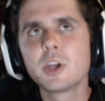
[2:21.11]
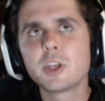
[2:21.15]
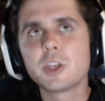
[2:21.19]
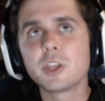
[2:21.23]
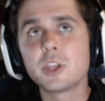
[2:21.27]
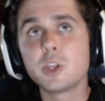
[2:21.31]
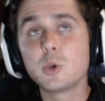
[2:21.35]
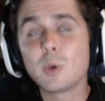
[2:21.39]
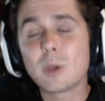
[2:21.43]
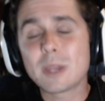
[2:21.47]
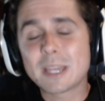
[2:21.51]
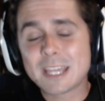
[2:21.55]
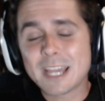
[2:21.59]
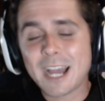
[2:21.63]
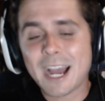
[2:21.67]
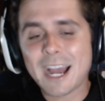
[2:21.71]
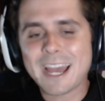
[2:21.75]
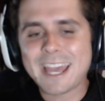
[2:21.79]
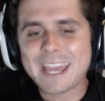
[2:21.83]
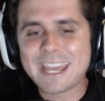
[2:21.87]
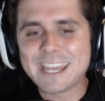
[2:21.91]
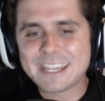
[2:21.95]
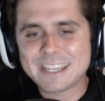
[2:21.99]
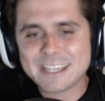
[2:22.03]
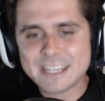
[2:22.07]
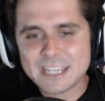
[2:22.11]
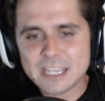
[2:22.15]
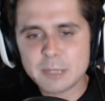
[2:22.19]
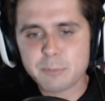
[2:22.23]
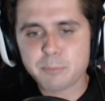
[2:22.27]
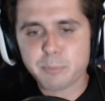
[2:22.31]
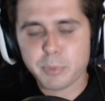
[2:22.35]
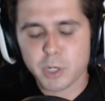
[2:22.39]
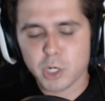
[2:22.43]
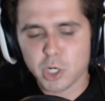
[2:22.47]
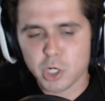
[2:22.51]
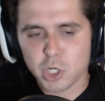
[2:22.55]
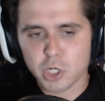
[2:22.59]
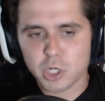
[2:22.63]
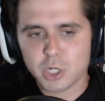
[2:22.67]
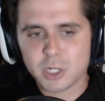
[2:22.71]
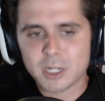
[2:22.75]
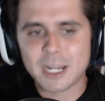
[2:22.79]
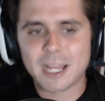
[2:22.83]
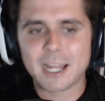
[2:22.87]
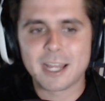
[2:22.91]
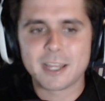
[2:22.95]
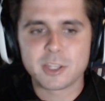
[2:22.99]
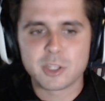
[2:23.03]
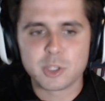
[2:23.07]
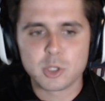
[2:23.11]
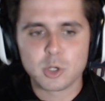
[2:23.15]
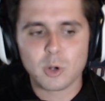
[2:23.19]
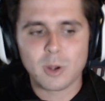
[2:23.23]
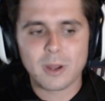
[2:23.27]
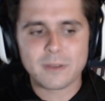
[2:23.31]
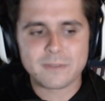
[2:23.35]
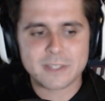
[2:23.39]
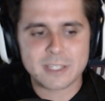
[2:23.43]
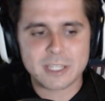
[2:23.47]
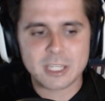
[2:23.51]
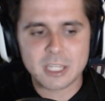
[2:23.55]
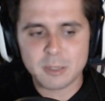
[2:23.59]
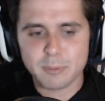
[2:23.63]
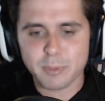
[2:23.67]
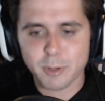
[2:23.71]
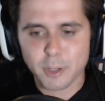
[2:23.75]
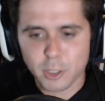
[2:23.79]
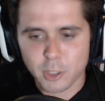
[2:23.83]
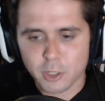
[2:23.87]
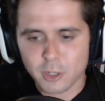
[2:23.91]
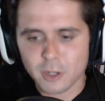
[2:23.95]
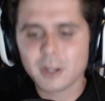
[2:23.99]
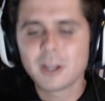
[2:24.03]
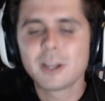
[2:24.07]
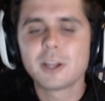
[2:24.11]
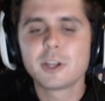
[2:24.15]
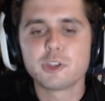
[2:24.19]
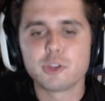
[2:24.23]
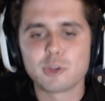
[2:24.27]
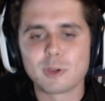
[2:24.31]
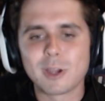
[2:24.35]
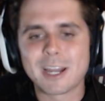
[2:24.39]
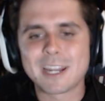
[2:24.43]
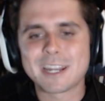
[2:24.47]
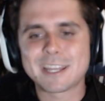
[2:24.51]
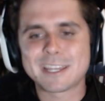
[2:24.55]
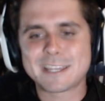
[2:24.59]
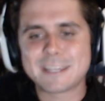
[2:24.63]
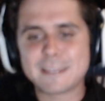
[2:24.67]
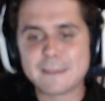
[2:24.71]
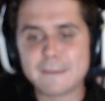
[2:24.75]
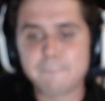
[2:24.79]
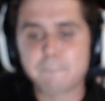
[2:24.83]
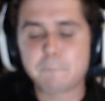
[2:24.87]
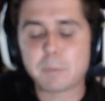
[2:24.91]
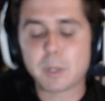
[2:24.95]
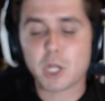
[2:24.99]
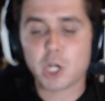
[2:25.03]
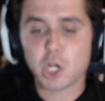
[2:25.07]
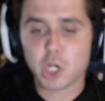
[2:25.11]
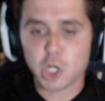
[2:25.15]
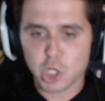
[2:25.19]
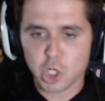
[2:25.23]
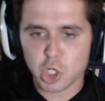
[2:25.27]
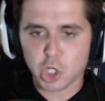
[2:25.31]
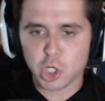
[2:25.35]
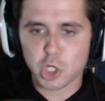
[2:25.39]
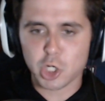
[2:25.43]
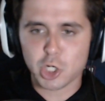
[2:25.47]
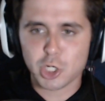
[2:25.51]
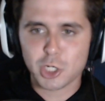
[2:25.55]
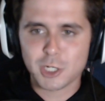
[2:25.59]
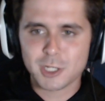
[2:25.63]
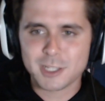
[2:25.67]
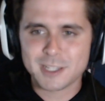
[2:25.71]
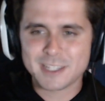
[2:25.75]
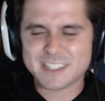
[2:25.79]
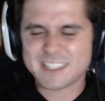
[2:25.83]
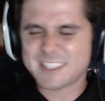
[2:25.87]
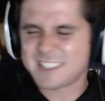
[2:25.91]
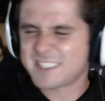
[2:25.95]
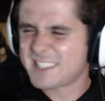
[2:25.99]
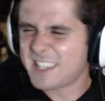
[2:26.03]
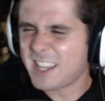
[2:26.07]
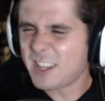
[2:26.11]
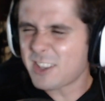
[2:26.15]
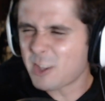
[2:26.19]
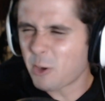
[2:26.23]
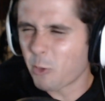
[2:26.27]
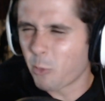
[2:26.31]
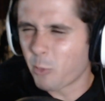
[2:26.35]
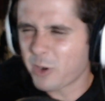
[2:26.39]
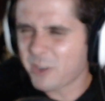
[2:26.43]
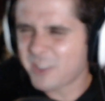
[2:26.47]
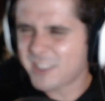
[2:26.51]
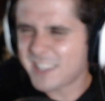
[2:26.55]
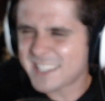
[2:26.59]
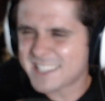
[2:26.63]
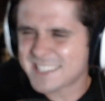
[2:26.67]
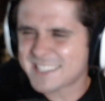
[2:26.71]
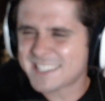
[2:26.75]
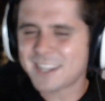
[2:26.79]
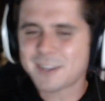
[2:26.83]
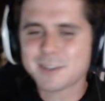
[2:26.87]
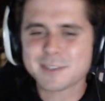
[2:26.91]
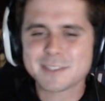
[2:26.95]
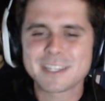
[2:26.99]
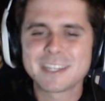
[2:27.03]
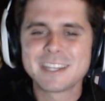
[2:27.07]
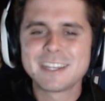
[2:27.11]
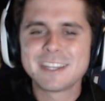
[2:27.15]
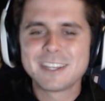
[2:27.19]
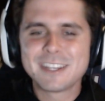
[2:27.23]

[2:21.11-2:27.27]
You got a keeper, not you don't have to keep her. You got a keeper. See how that weird that sounds?